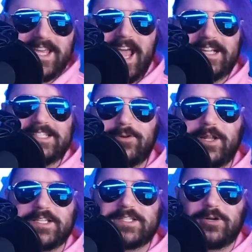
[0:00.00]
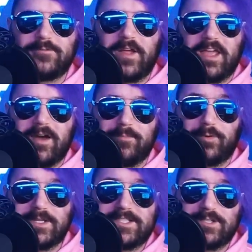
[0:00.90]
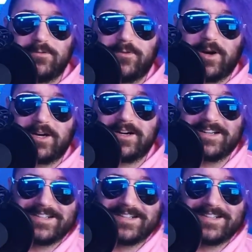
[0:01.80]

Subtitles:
answering a survey a bridge too far?